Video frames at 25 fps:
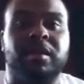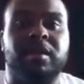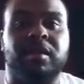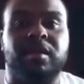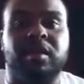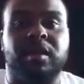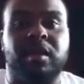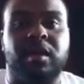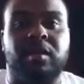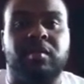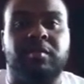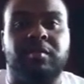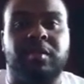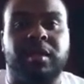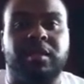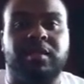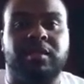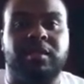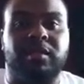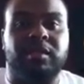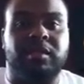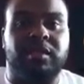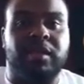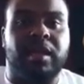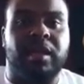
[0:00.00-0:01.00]
the Dunkmans
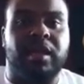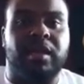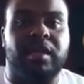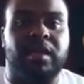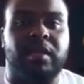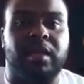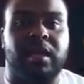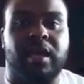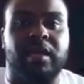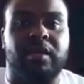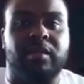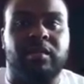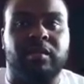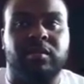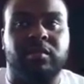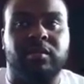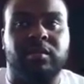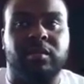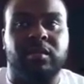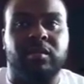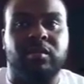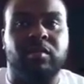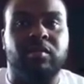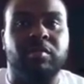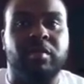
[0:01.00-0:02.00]
instead. He liked those a
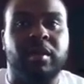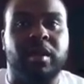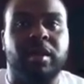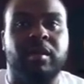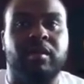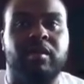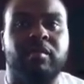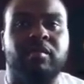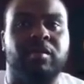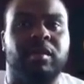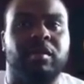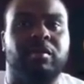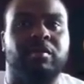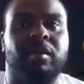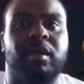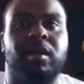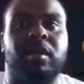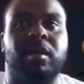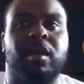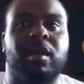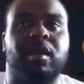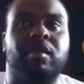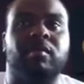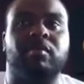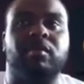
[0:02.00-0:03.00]
little better. But I'm
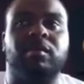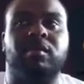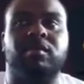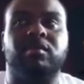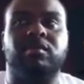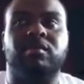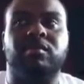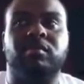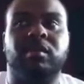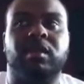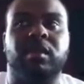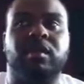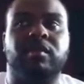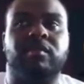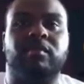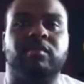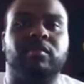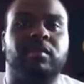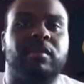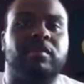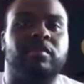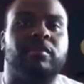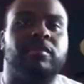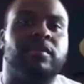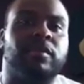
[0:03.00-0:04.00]
like, hey, well, whatever.
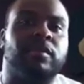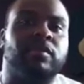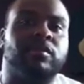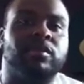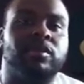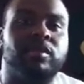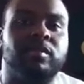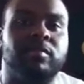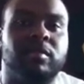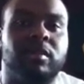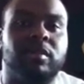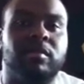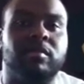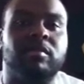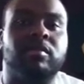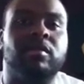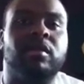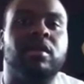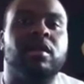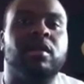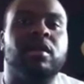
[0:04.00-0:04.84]
Wherever floats your boat.